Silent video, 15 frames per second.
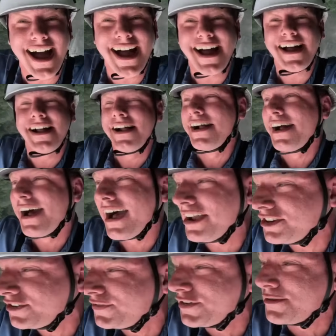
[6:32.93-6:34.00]
I
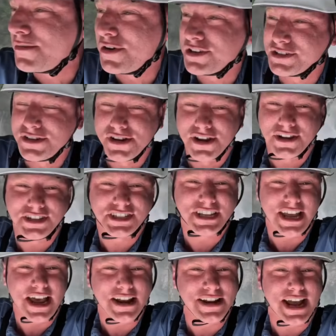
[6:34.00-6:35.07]
actually feel more
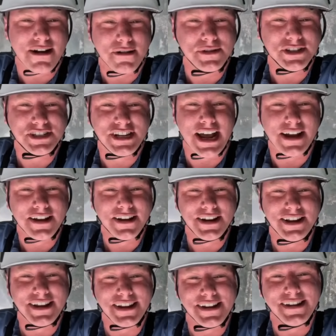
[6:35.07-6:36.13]
scared now, I'm just
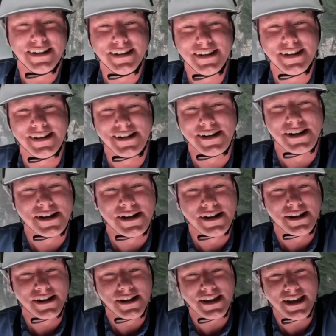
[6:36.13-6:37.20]
dangling
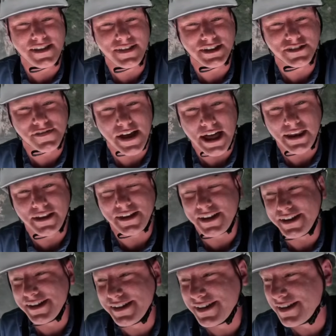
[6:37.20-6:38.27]
in this
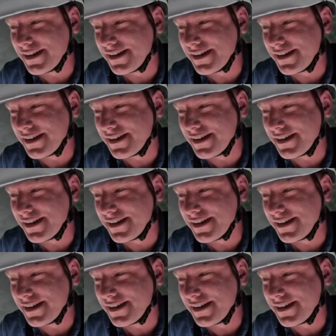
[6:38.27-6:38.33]
valley.